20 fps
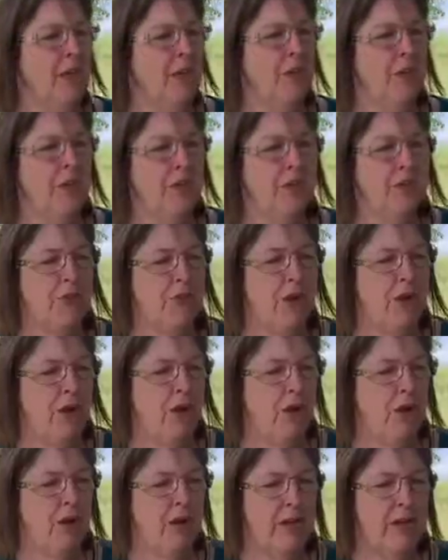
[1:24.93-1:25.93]
but
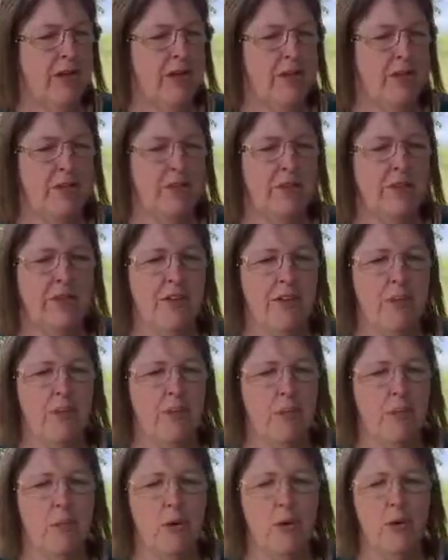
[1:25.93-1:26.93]
straw, and it's
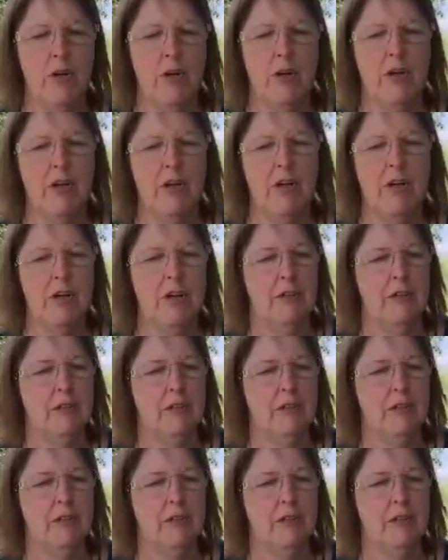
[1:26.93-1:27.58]
more of